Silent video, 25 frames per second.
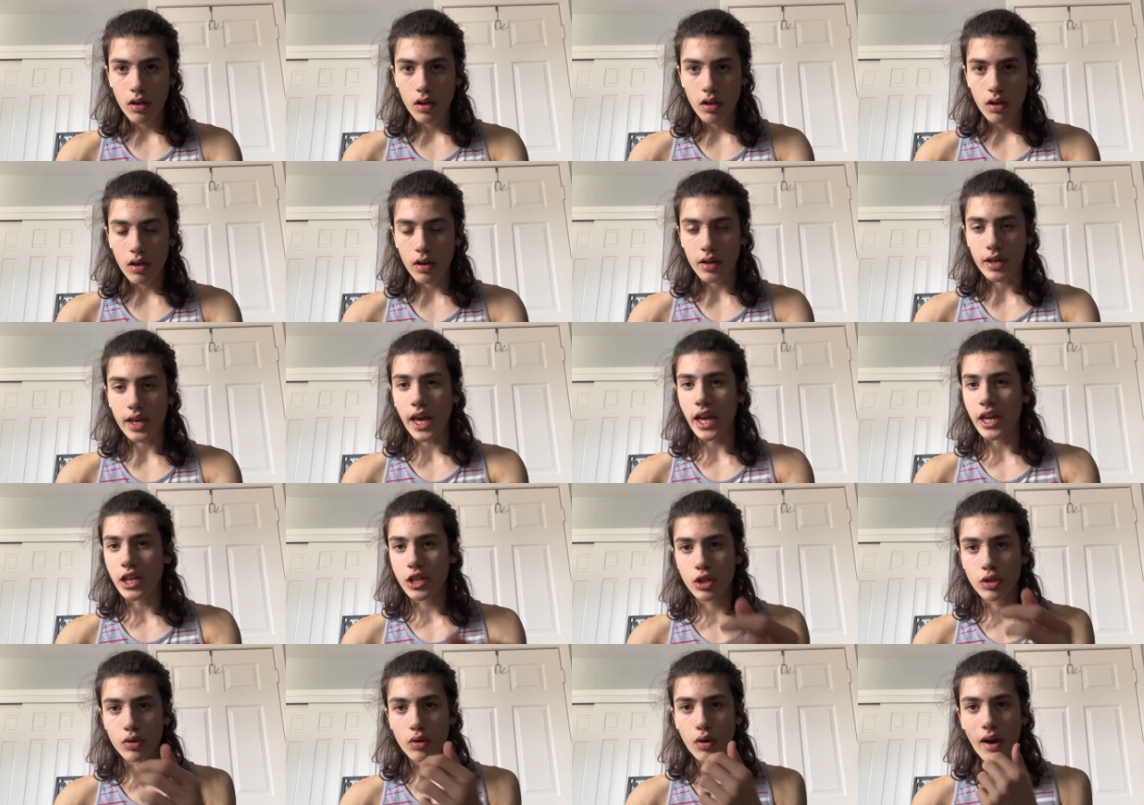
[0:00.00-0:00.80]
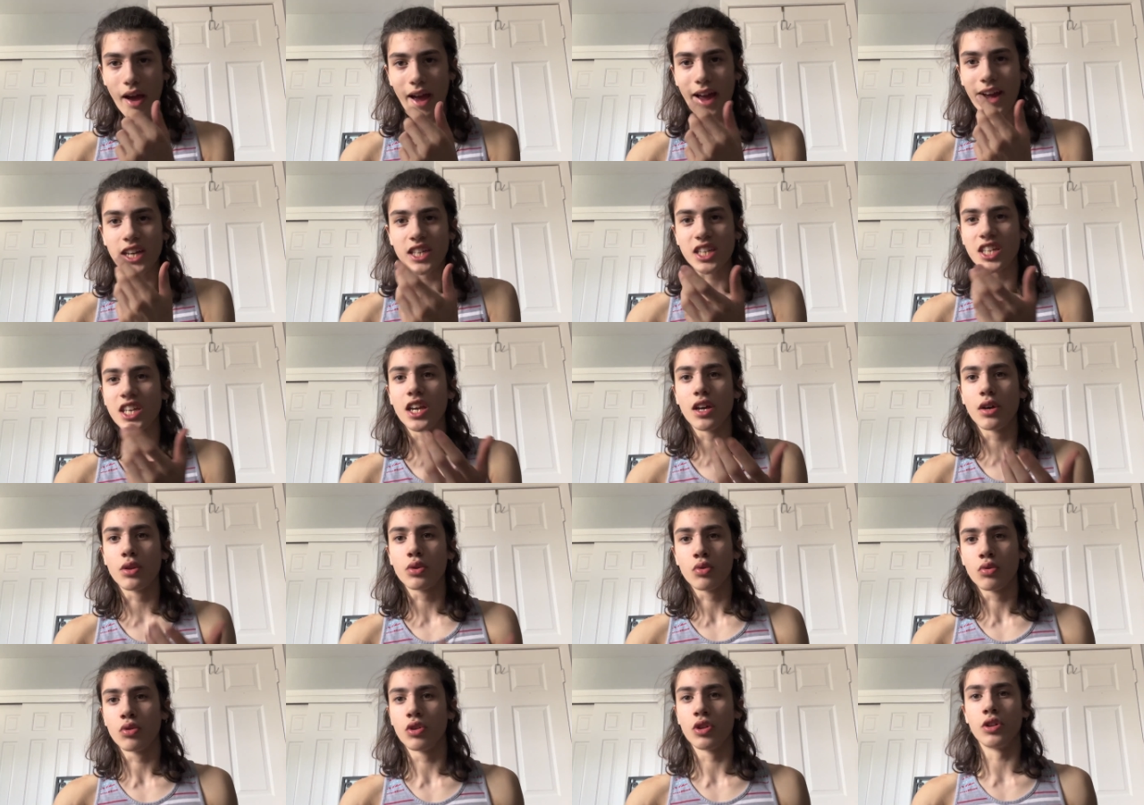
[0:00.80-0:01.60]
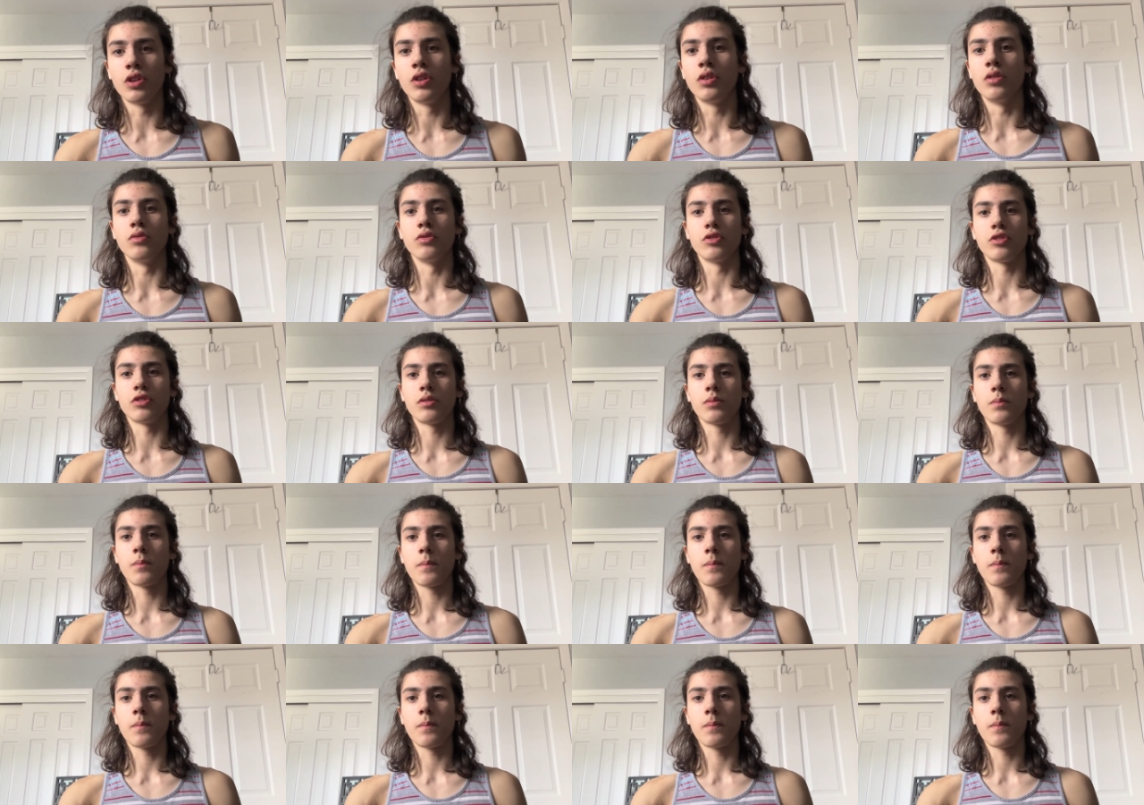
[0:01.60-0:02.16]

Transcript: occasional exhale through the nose